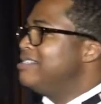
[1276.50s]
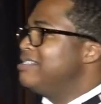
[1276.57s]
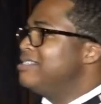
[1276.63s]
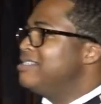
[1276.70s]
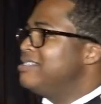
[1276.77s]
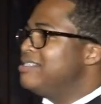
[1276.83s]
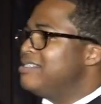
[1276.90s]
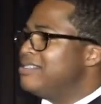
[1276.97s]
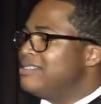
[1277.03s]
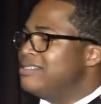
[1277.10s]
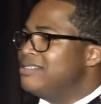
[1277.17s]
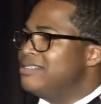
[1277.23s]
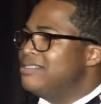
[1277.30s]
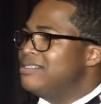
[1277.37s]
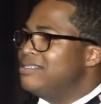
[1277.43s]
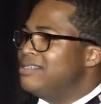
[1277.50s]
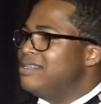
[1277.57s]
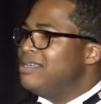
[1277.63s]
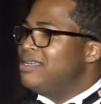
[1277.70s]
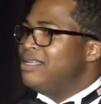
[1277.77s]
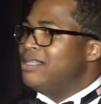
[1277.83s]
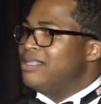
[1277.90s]

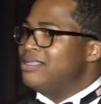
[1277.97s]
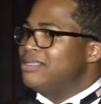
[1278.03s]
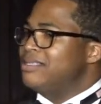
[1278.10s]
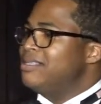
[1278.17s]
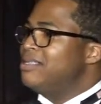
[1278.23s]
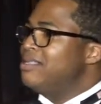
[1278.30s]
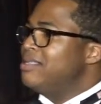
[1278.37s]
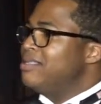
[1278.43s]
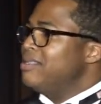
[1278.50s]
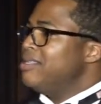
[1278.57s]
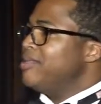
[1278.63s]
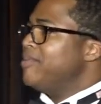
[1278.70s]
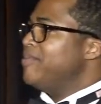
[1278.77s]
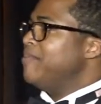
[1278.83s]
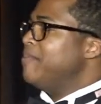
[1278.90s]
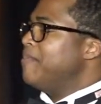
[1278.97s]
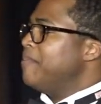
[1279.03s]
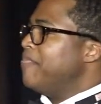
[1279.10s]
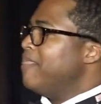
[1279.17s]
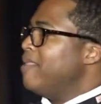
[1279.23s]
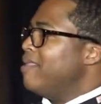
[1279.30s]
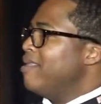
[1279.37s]

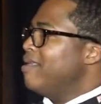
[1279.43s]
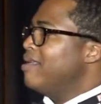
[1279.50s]
(silence)